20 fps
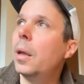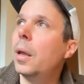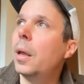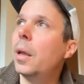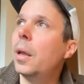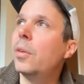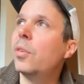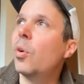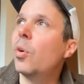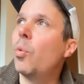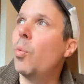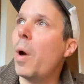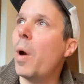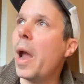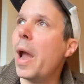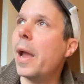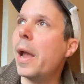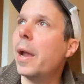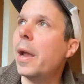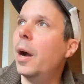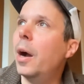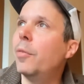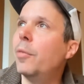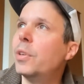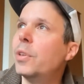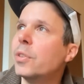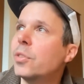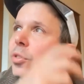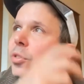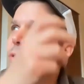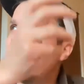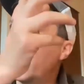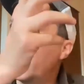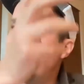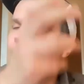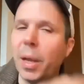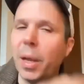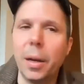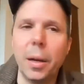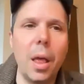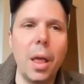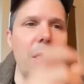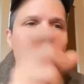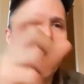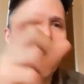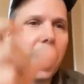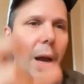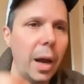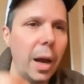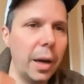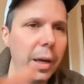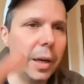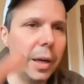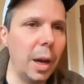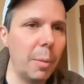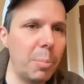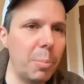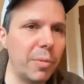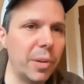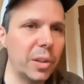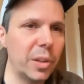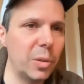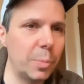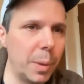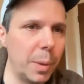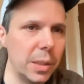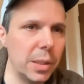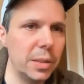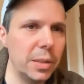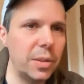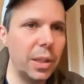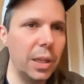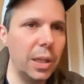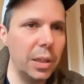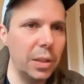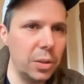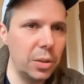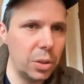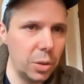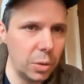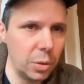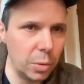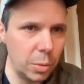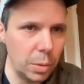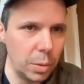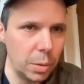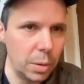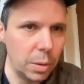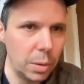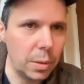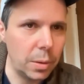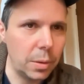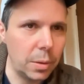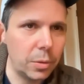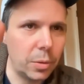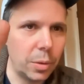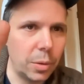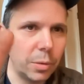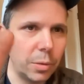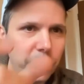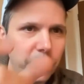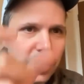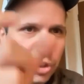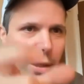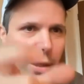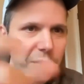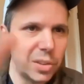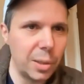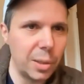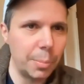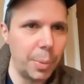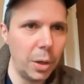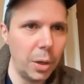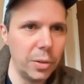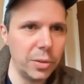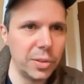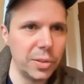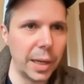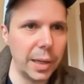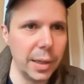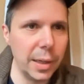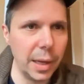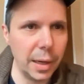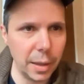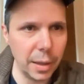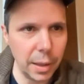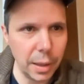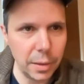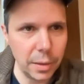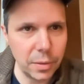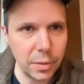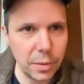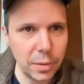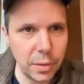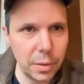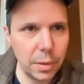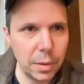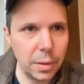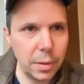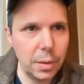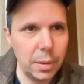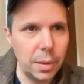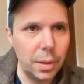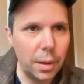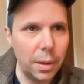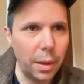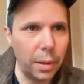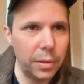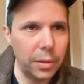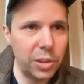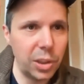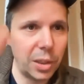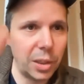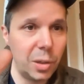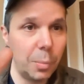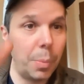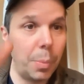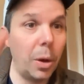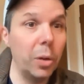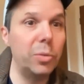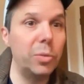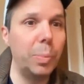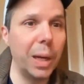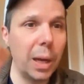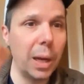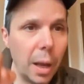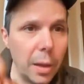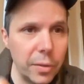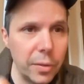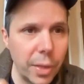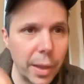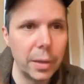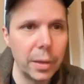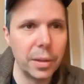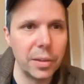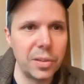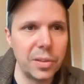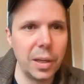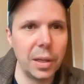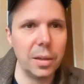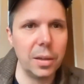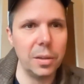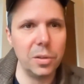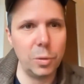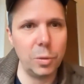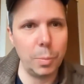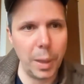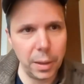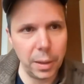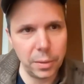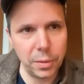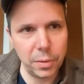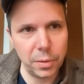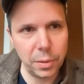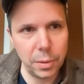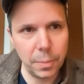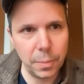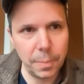is a way of describing the cutting up of experience into sort of juxtaposed identities. They're juxtaposed because they're distinct in space.